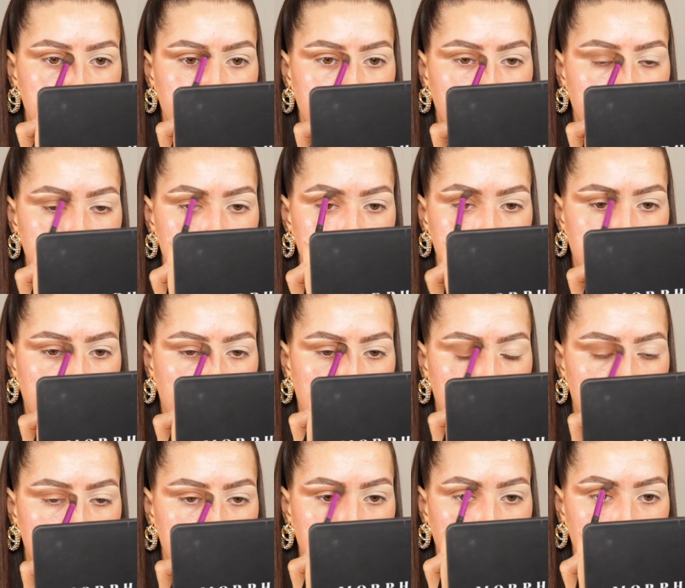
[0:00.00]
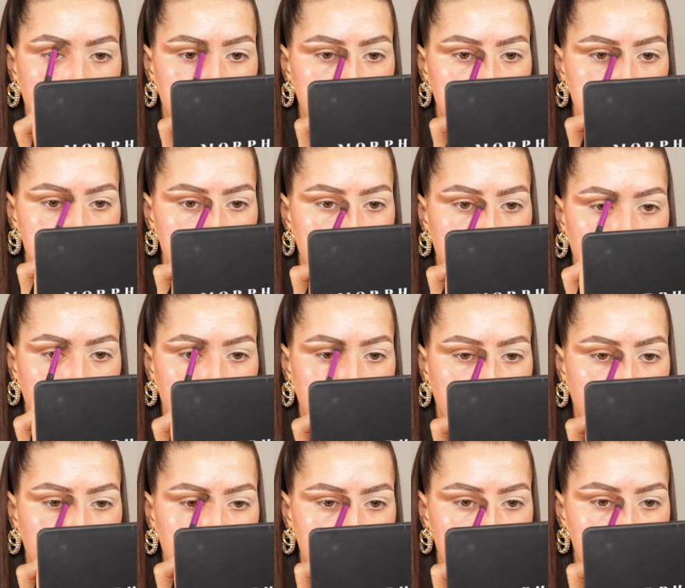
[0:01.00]
front of my eyebrow into my
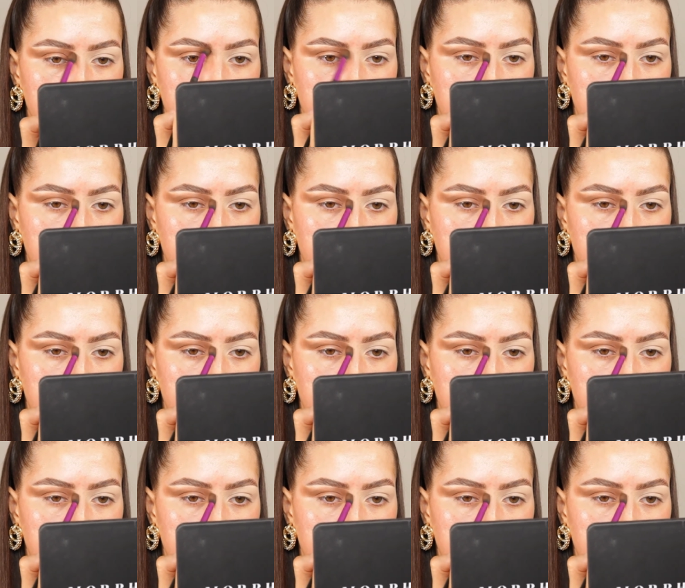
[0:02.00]
nose